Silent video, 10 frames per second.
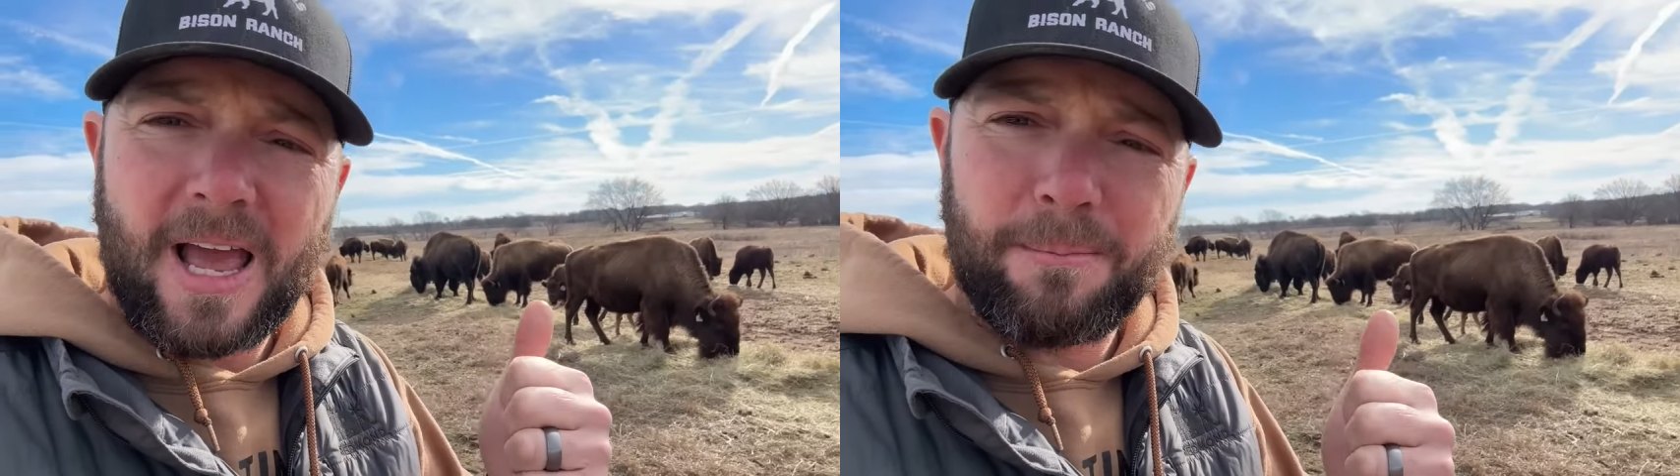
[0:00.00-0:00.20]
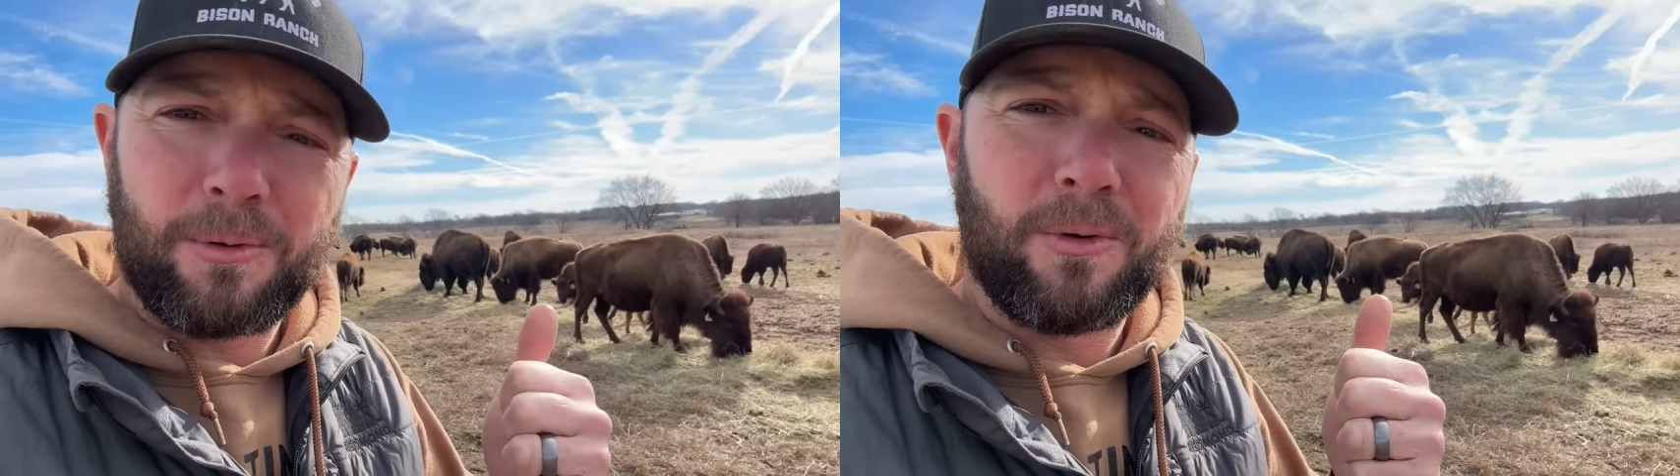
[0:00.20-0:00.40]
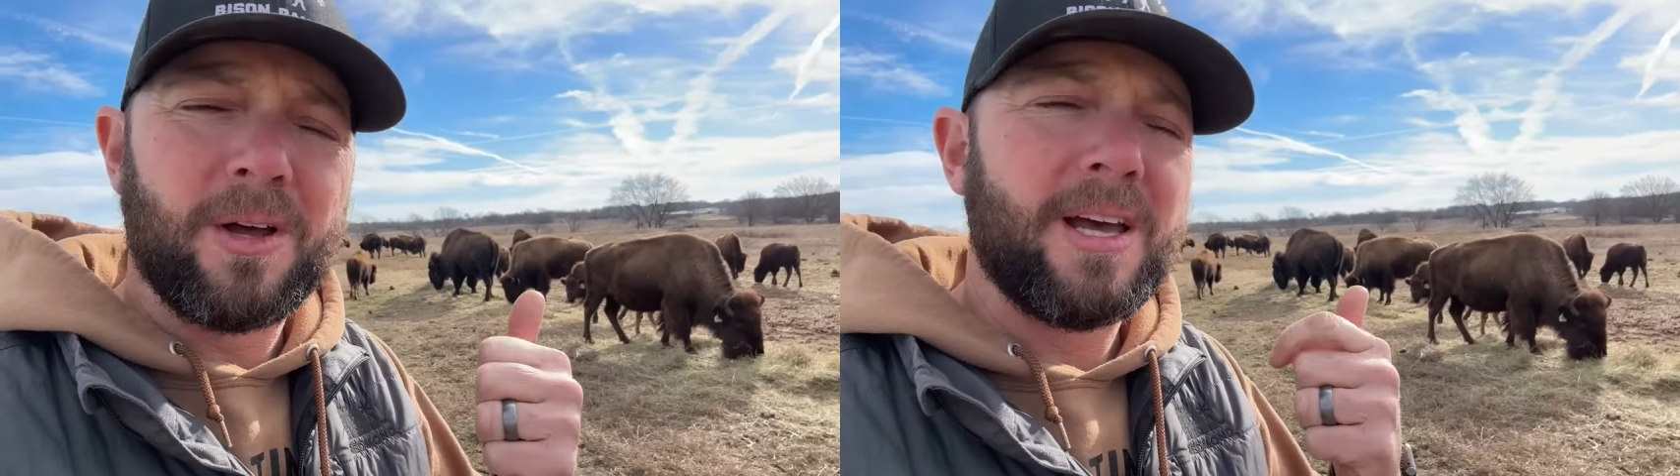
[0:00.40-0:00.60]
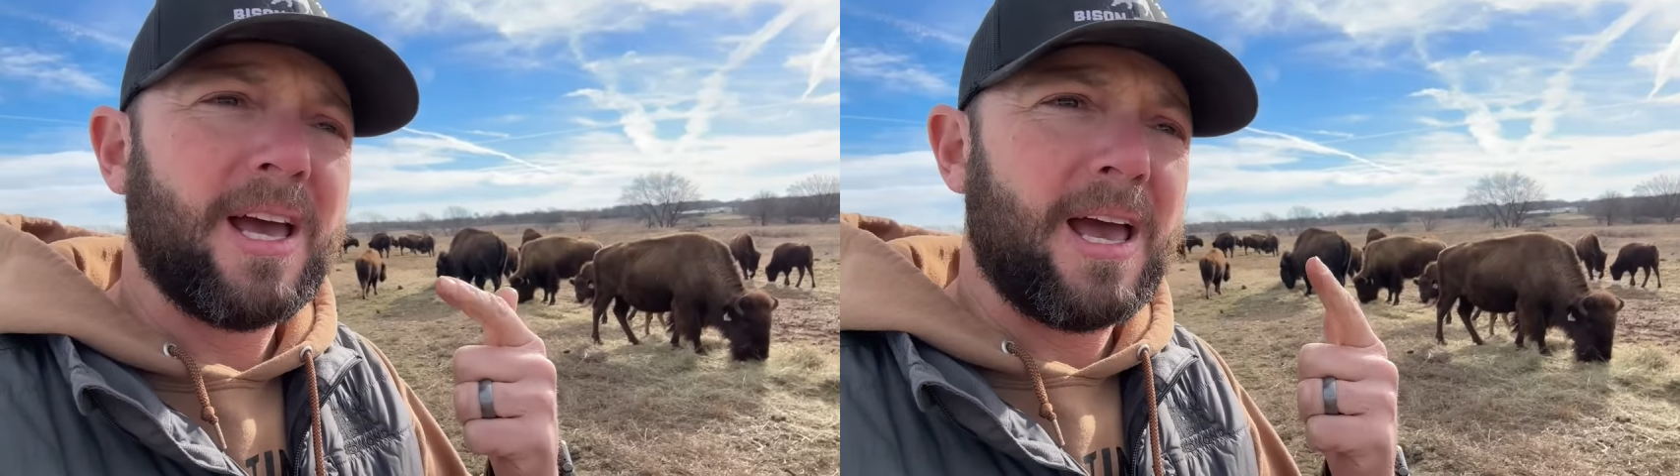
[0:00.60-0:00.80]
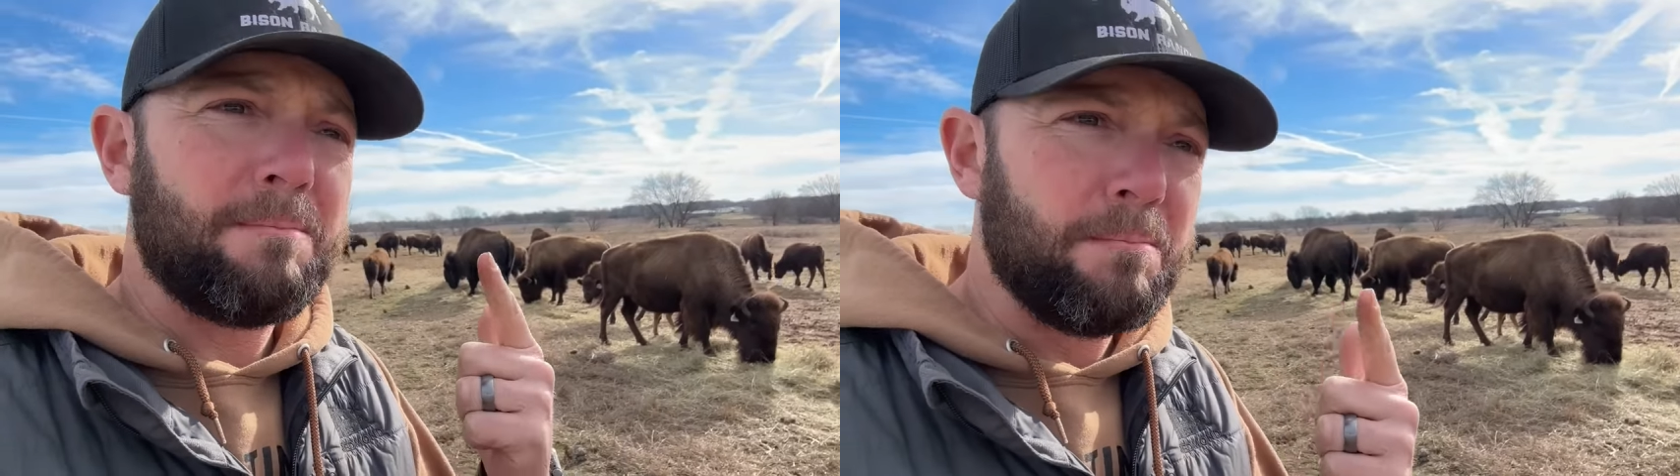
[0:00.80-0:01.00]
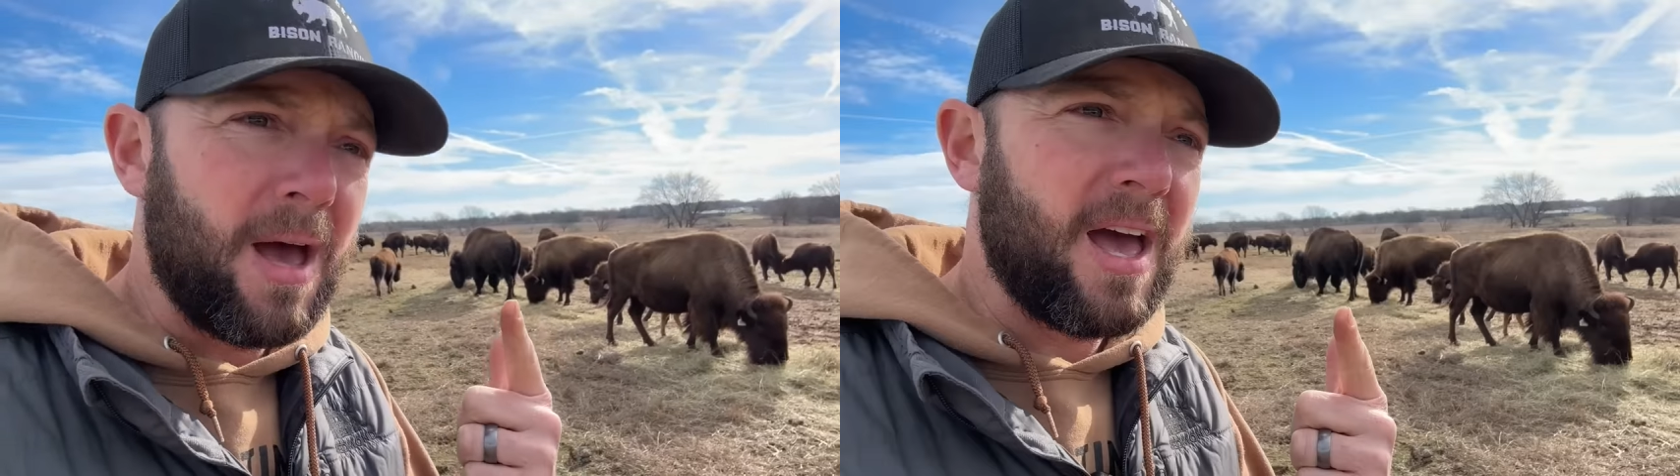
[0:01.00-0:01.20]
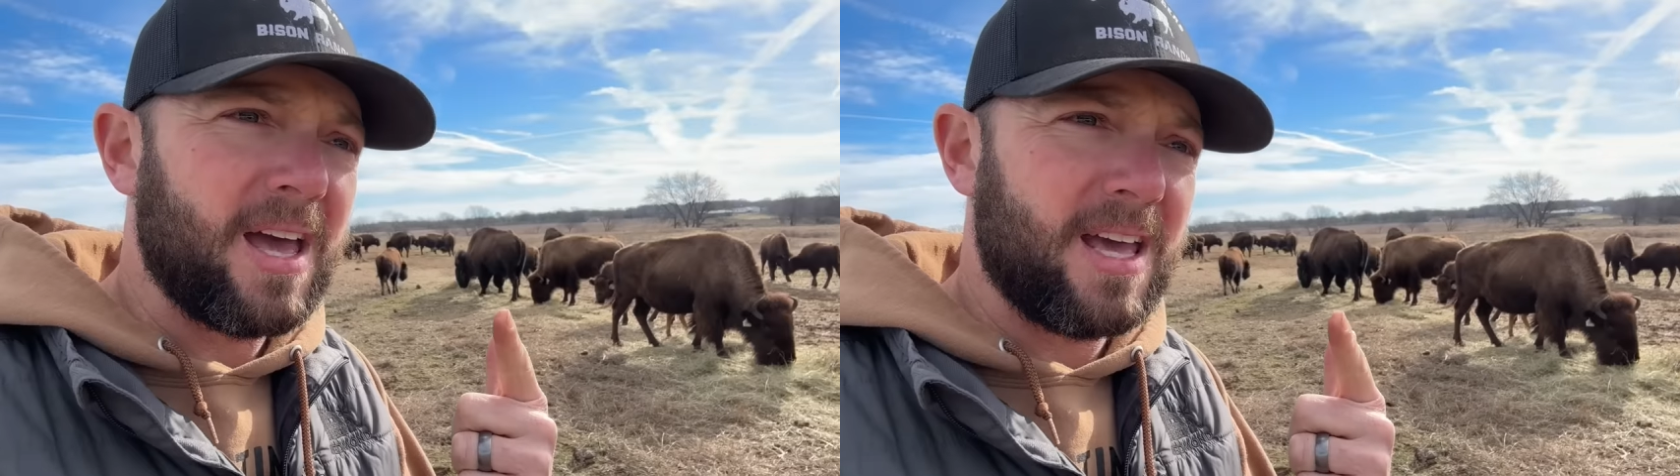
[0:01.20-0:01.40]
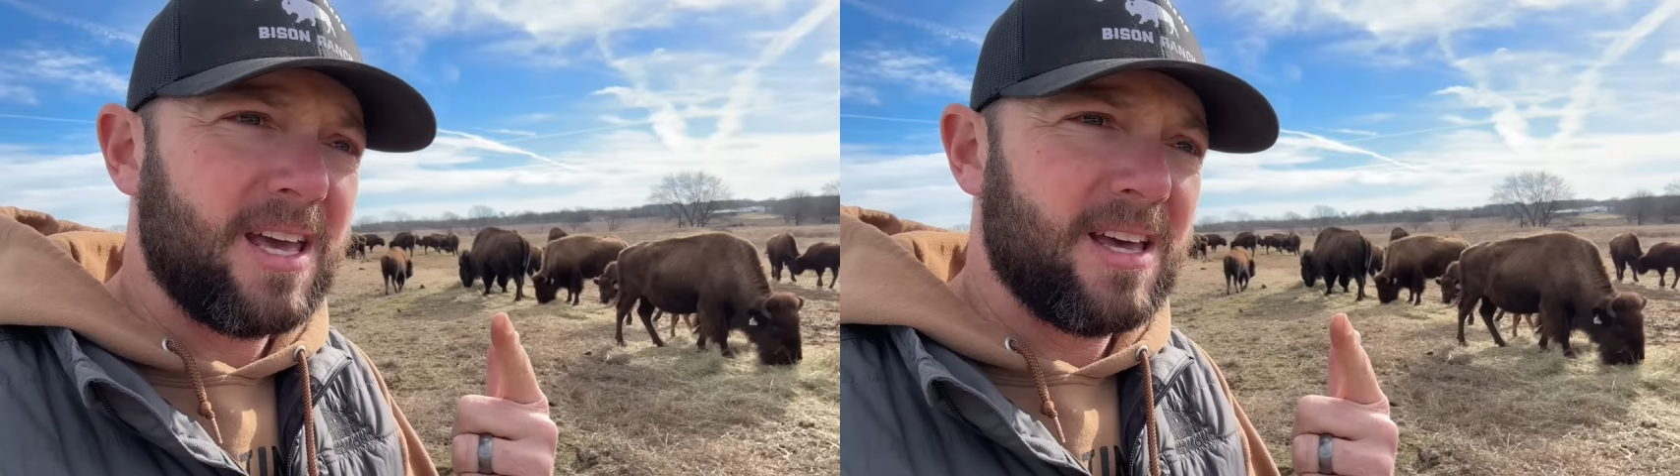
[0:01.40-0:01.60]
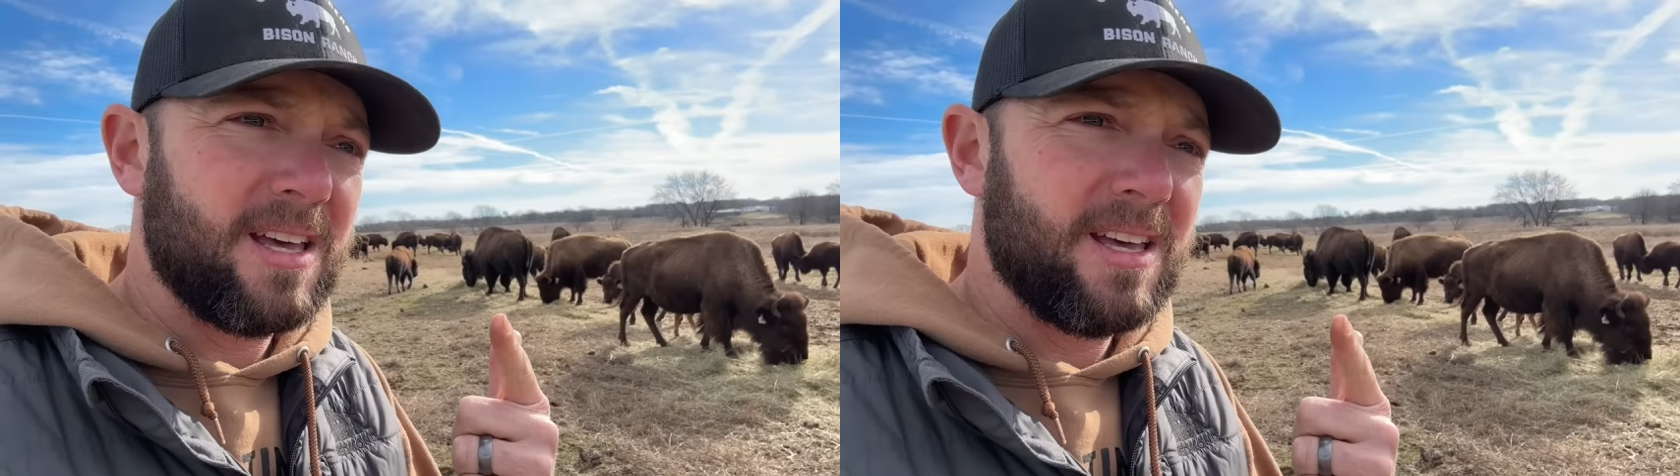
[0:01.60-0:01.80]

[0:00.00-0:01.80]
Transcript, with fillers: April and May.